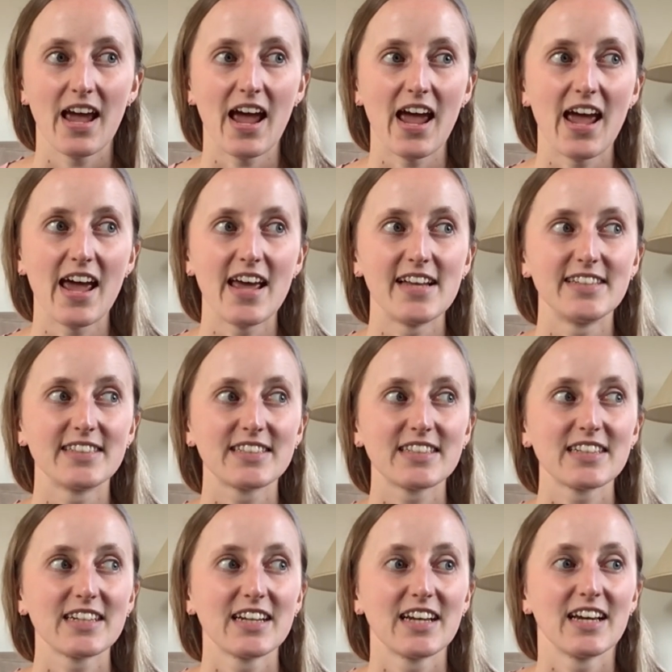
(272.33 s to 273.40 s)

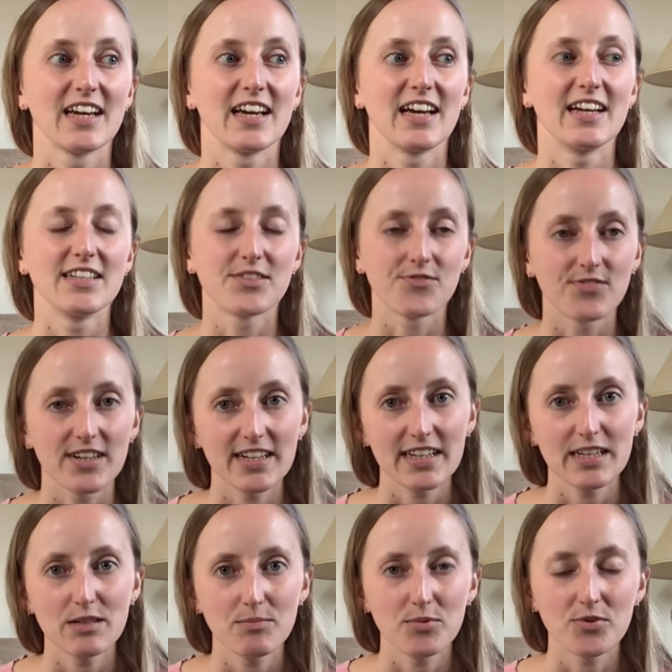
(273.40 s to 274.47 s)
and it's
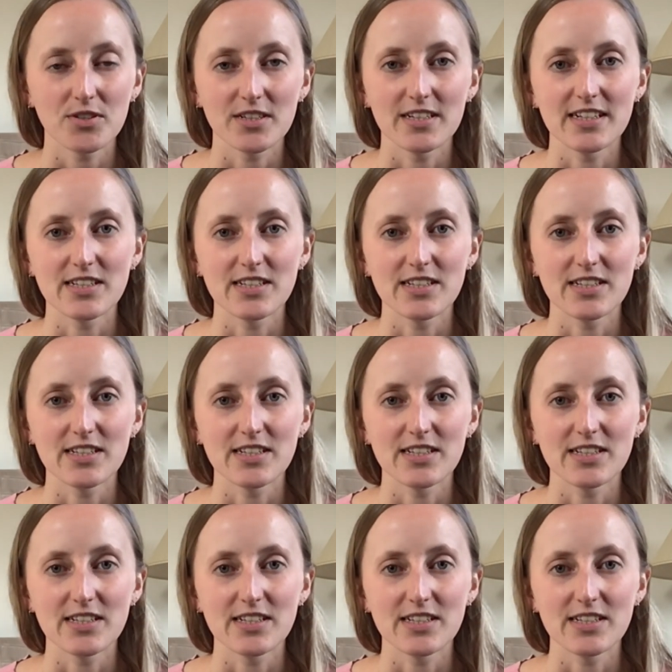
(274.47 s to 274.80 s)
really important